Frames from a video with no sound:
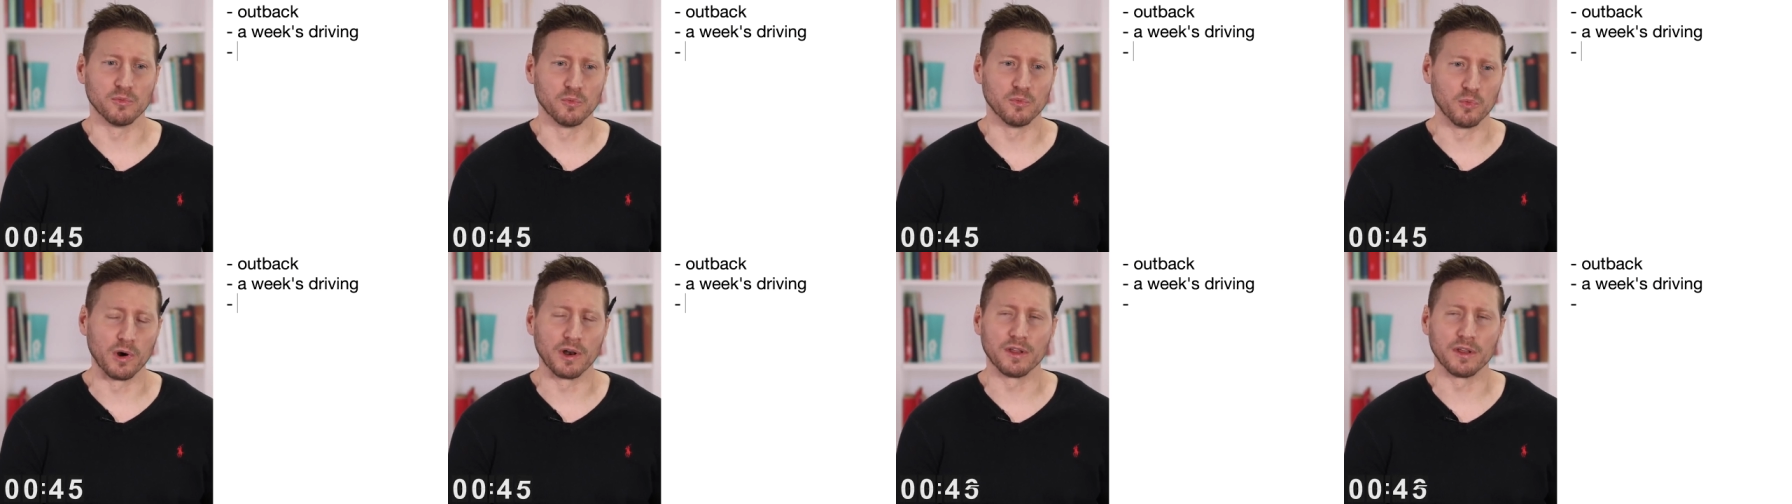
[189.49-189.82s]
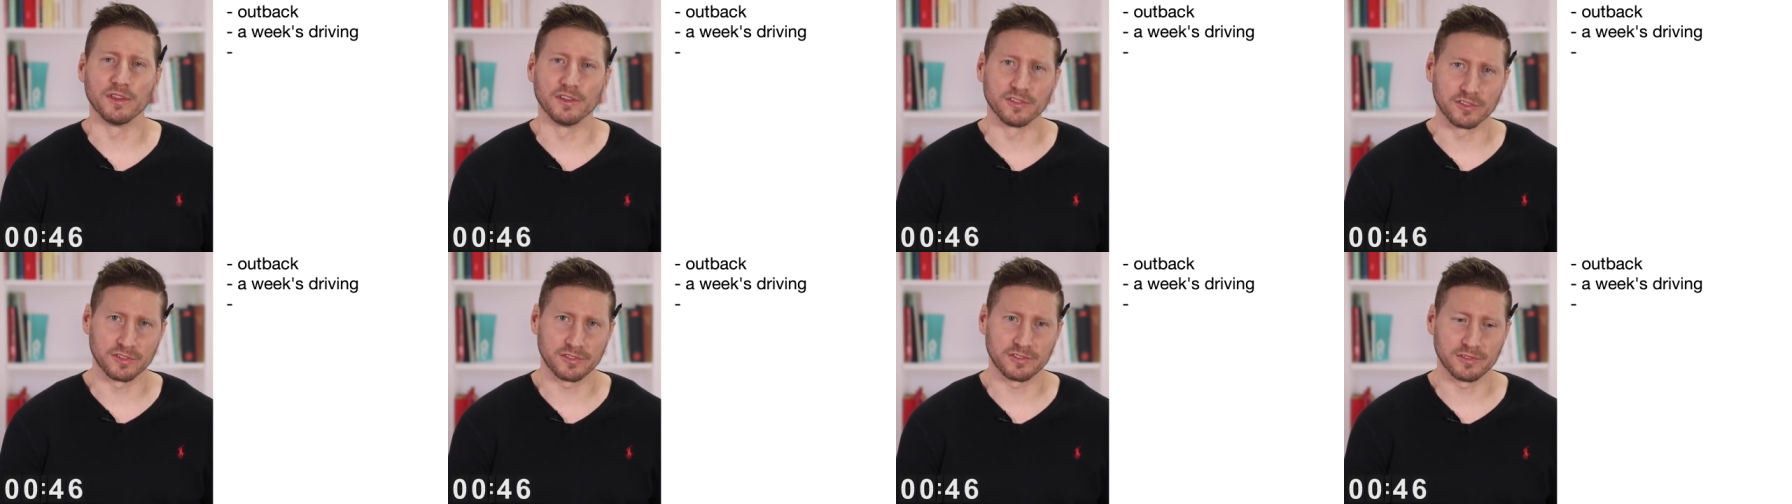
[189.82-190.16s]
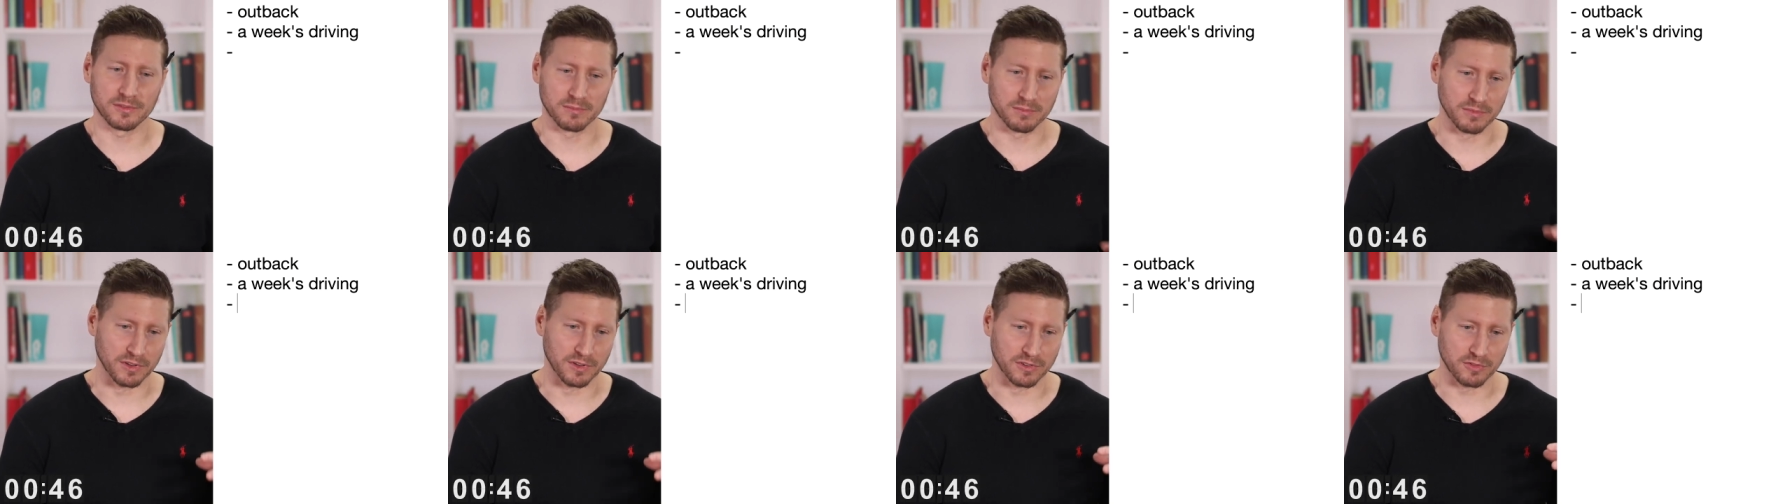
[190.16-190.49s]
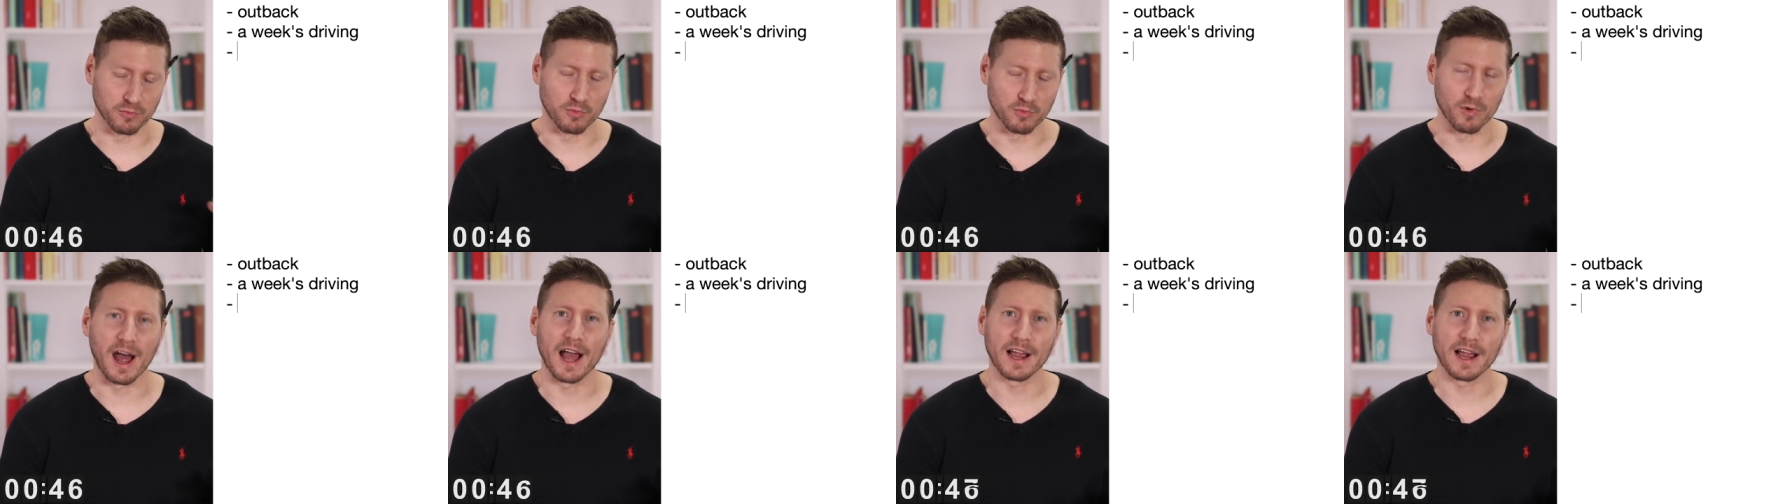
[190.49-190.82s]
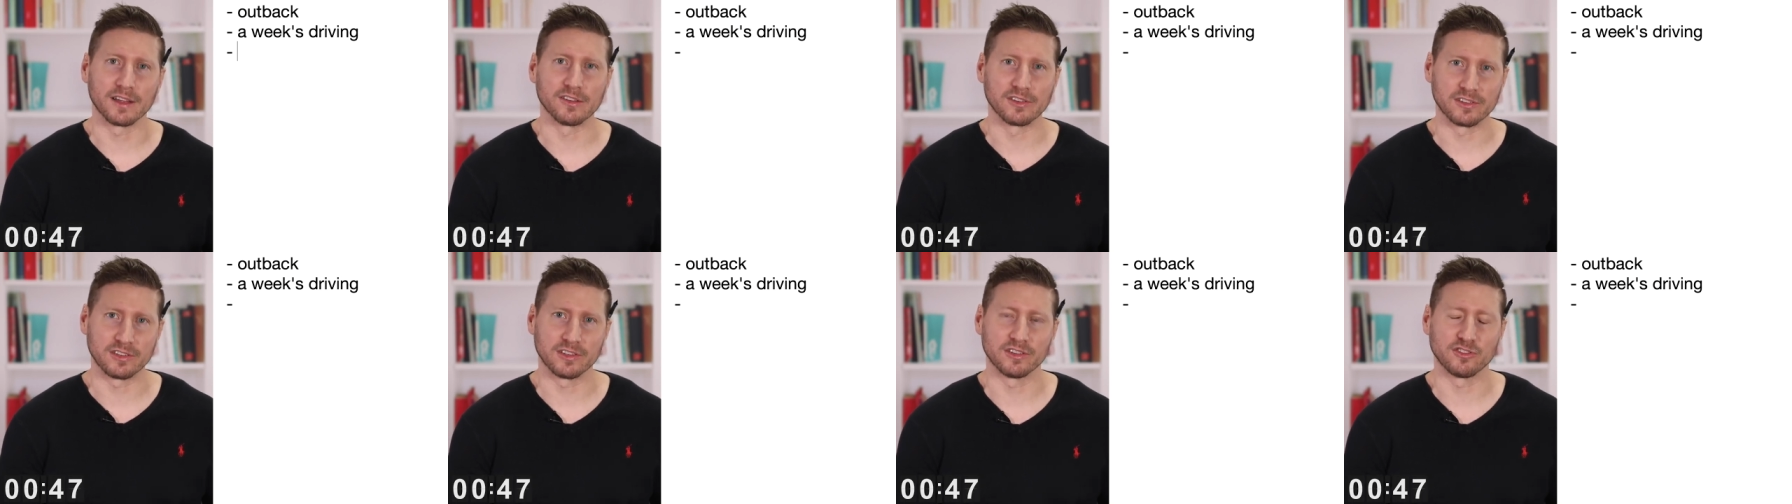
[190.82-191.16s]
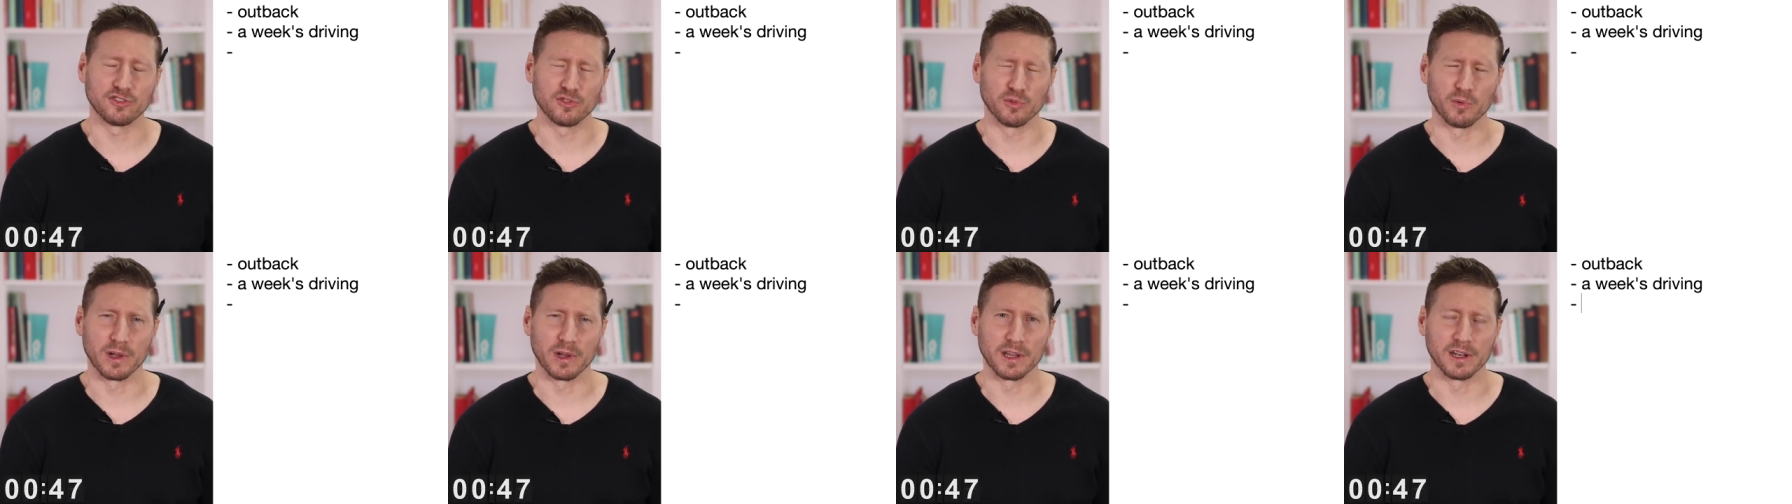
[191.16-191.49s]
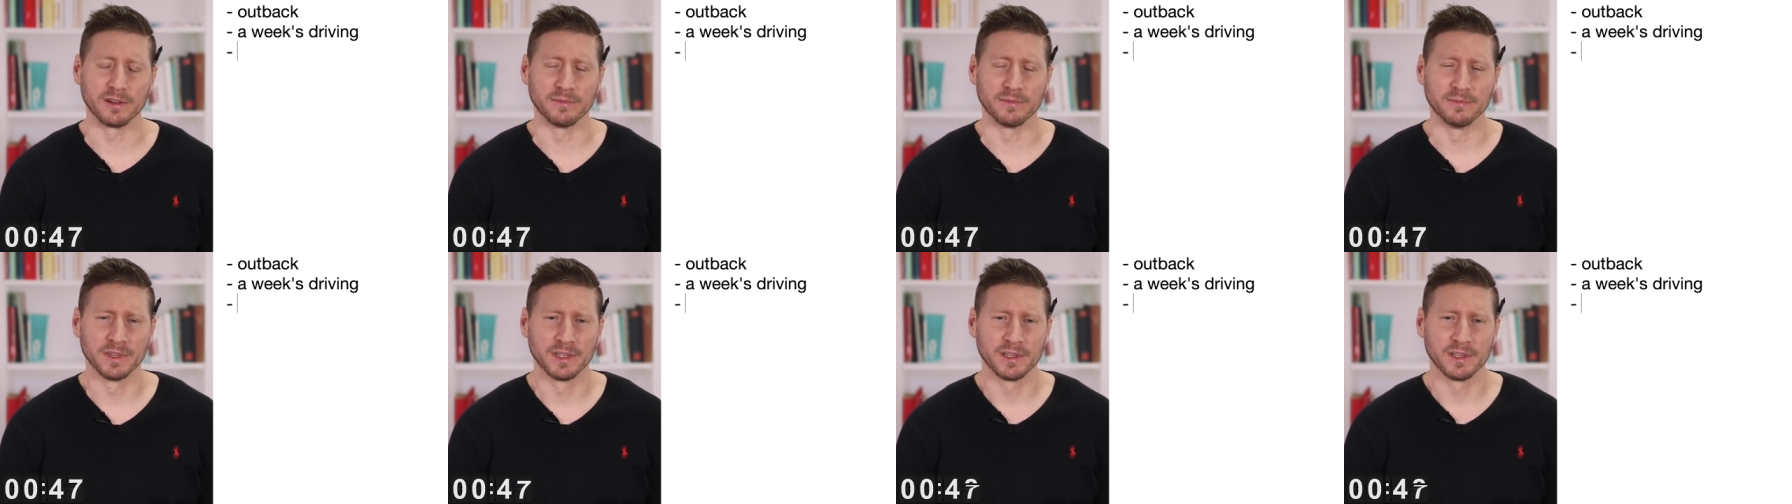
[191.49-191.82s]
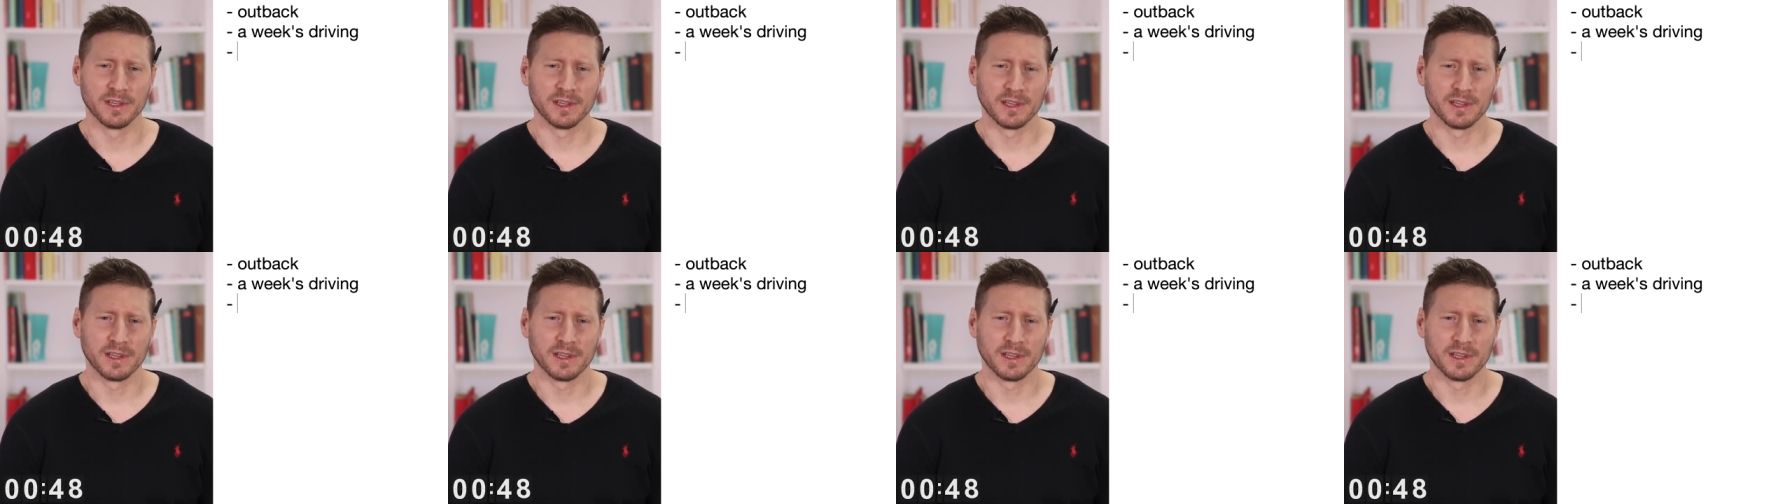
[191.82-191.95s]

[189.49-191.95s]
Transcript: where this, this rock is situated.